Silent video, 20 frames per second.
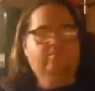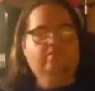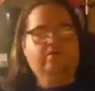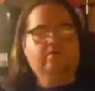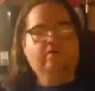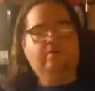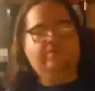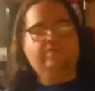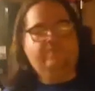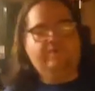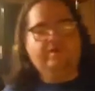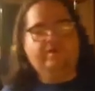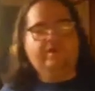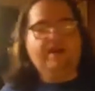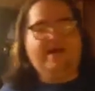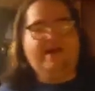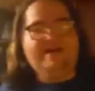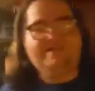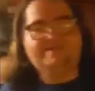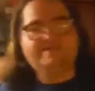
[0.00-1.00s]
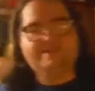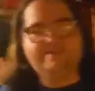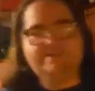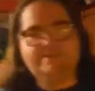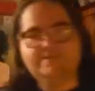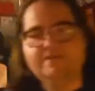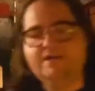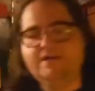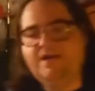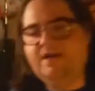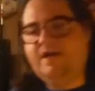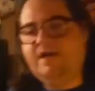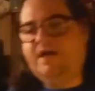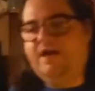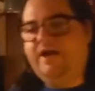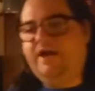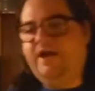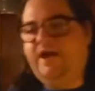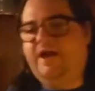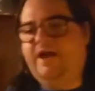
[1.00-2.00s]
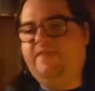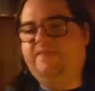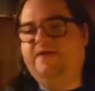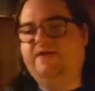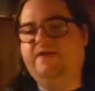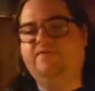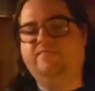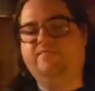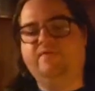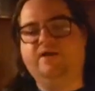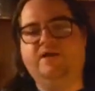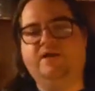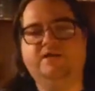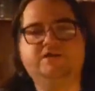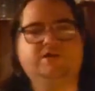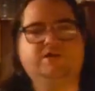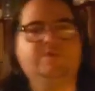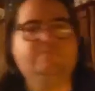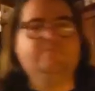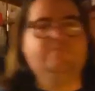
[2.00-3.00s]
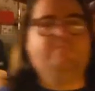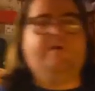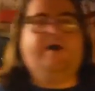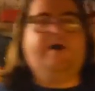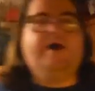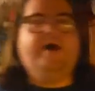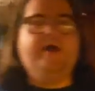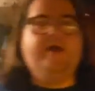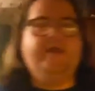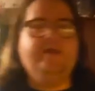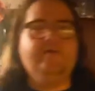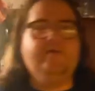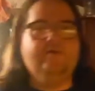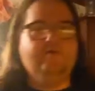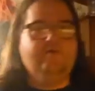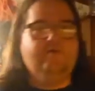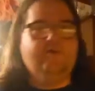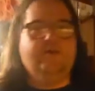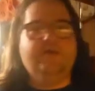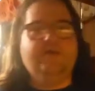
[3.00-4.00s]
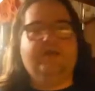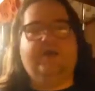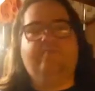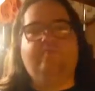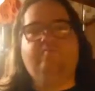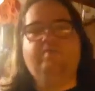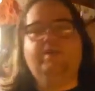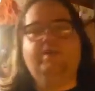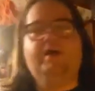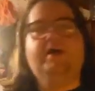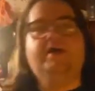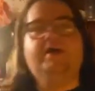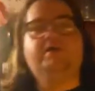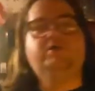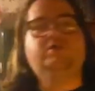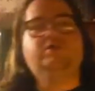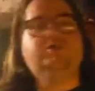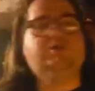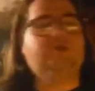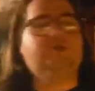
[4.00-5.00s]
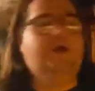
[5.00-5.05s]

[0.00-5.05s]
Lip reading: learn a few classes, and then when lunch comes by, you get to have lunch,